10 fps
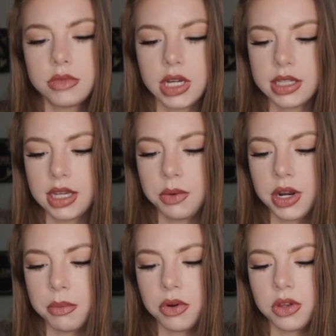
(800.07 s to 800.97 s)
Did I say
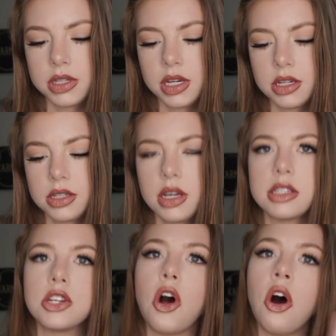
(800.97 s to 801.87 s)
what number this is?
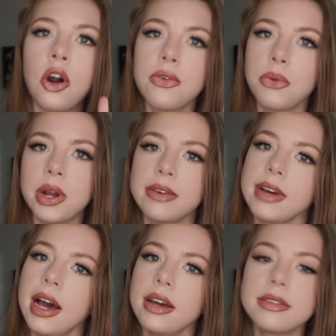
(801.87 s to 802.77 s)
It's an
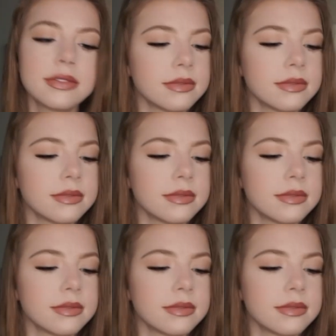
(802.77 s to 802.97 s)
R45.